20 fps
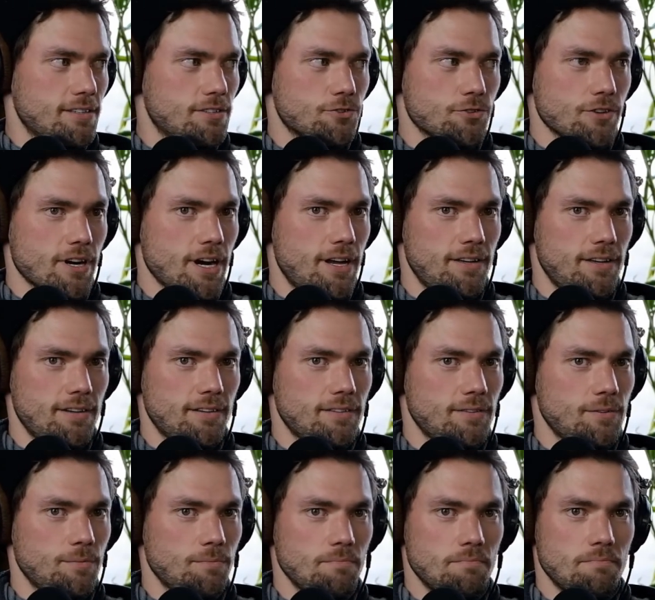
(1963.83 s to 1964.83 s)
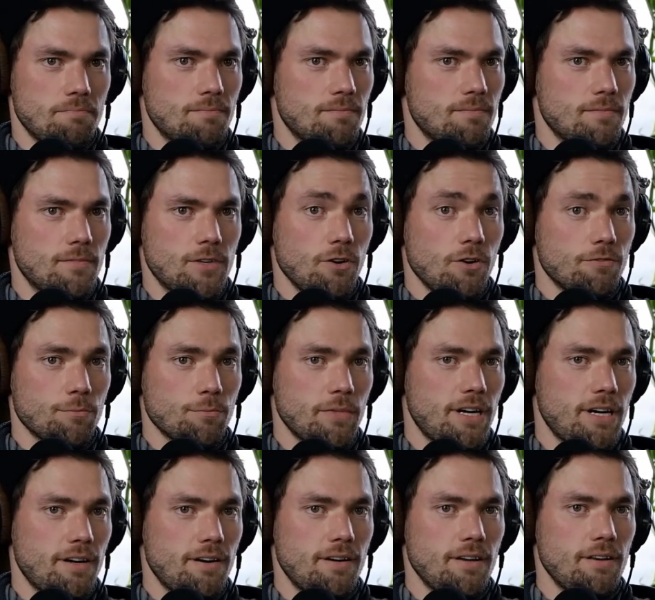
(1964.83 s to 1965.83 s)
Let's try it and go
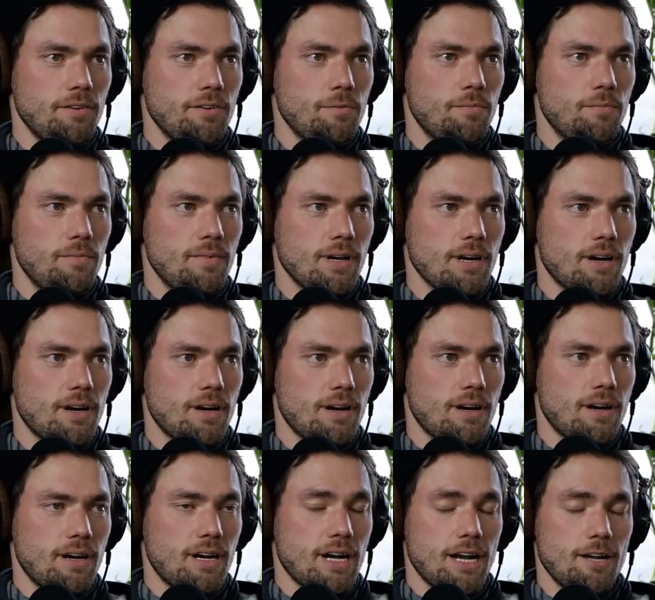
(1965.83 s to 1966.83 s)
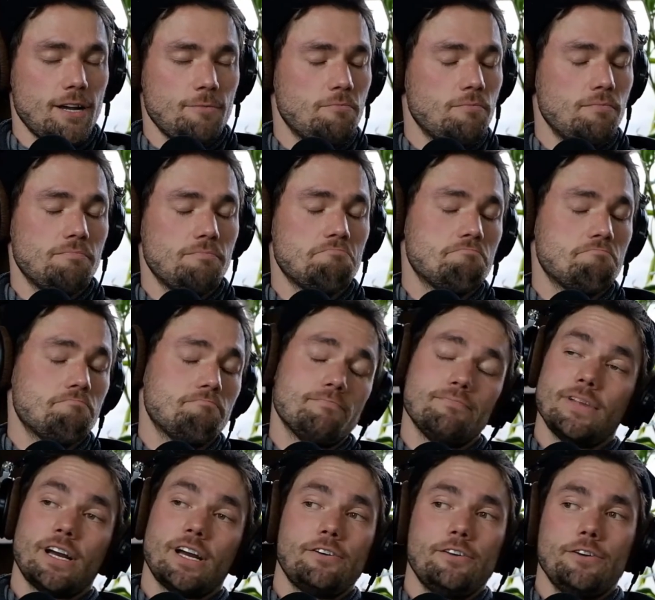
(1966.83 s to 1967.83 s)
from there. And I
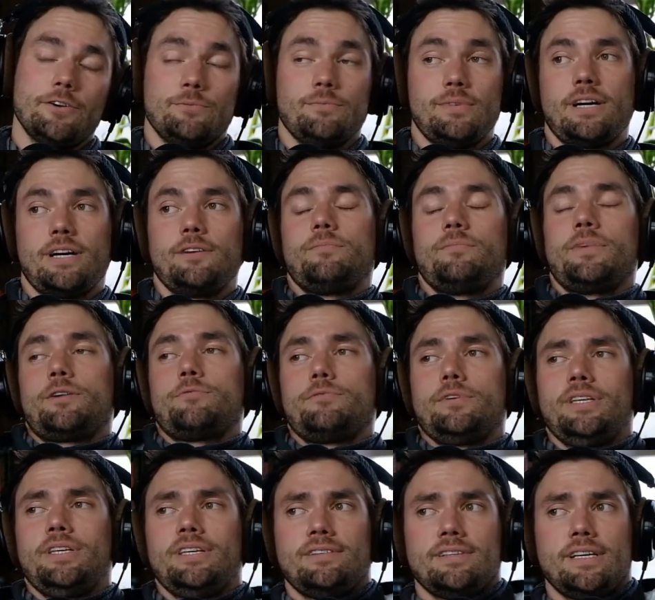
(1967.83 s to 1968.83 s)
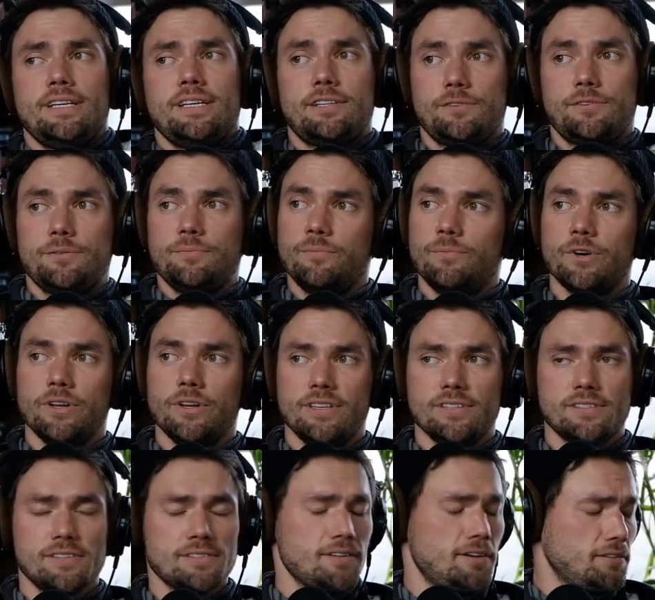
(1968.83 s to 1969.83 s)
don't know. I really like where
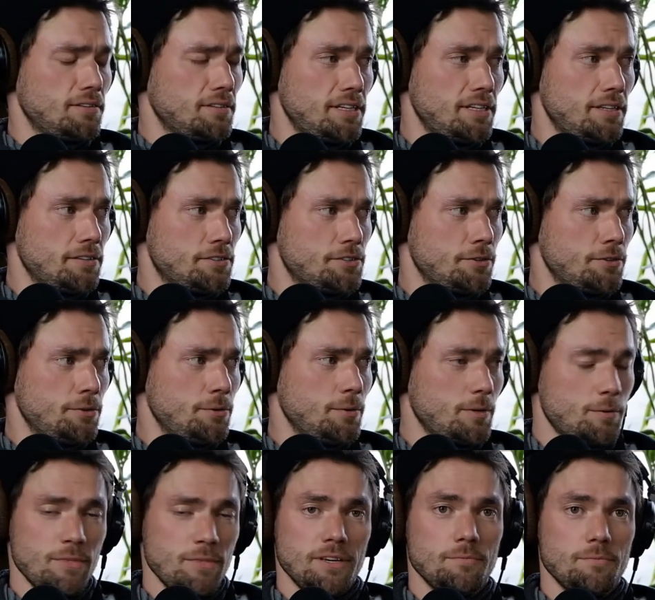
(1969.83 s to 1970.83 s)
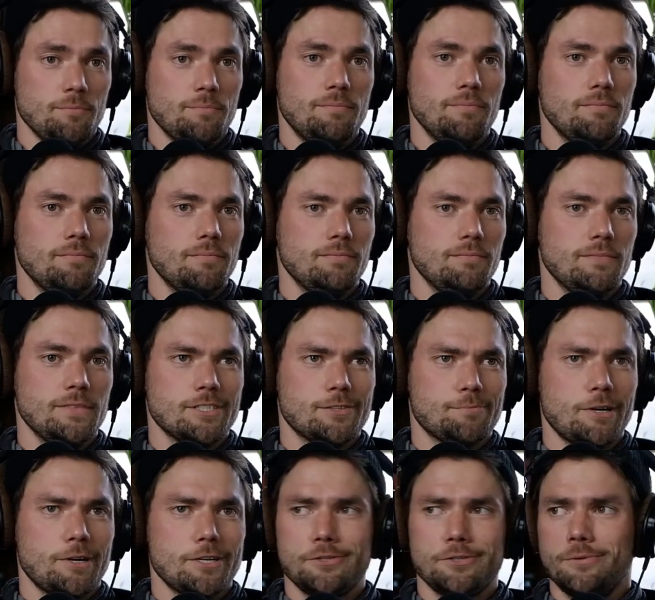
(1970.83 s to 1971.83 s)
this is all leading to. I mean,
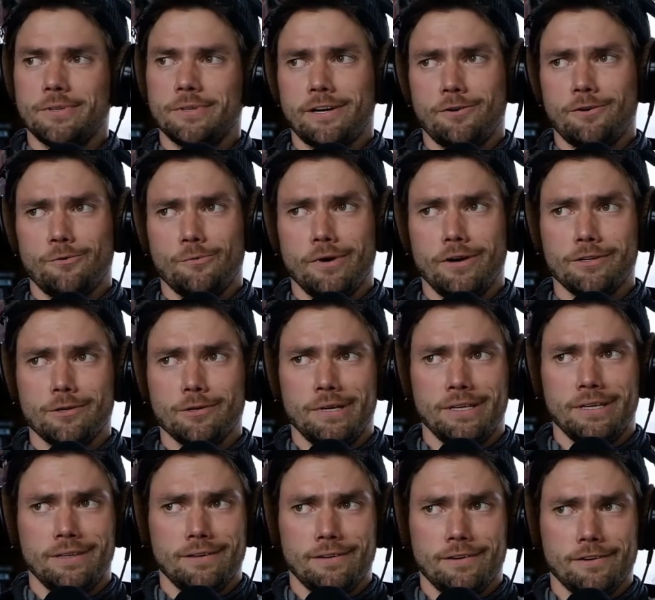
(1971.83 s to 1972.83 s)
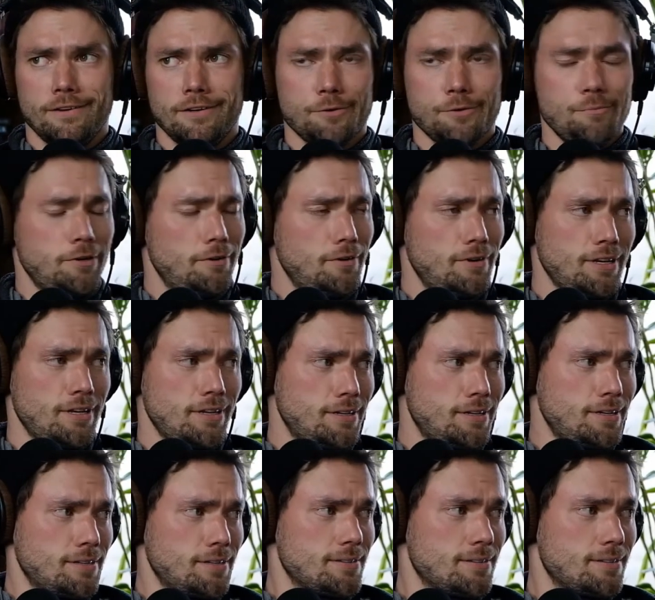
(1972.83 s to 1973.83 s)
especially with how welcoming the art
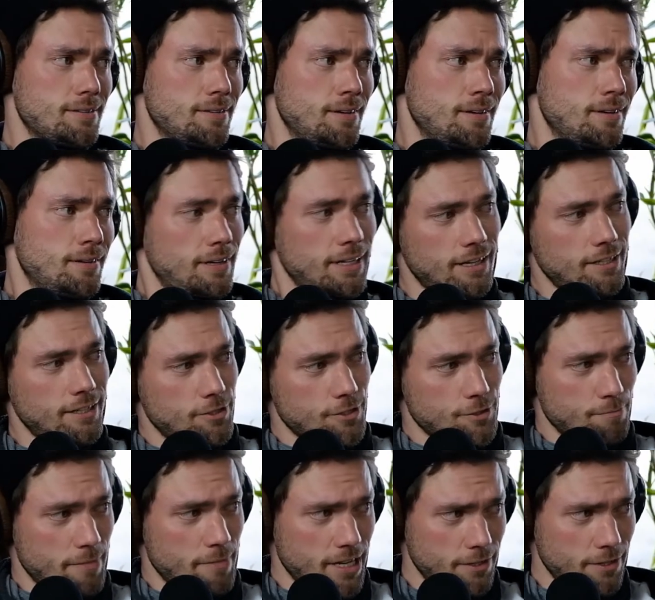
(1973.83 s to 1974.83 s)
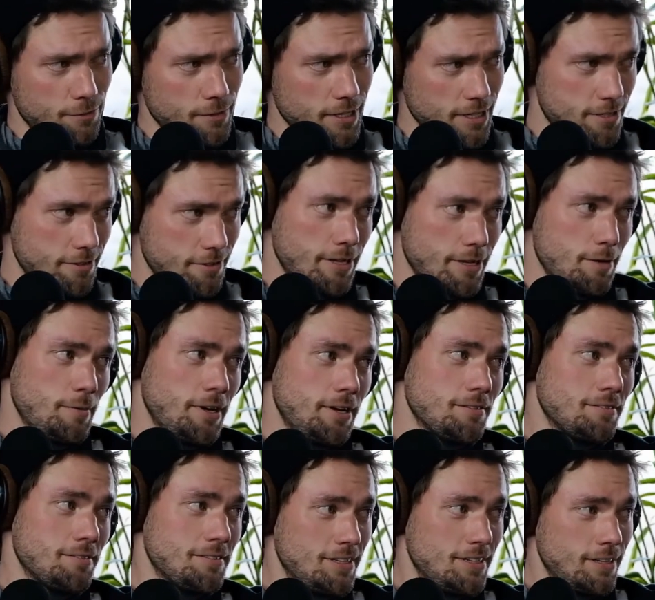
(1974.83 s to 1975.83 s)
community is. Like, I just met you yesterday,
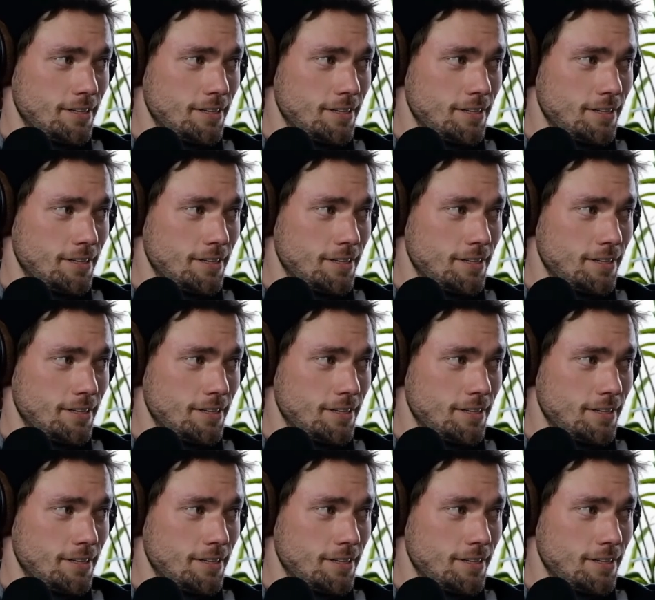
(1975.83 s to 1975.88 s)
man.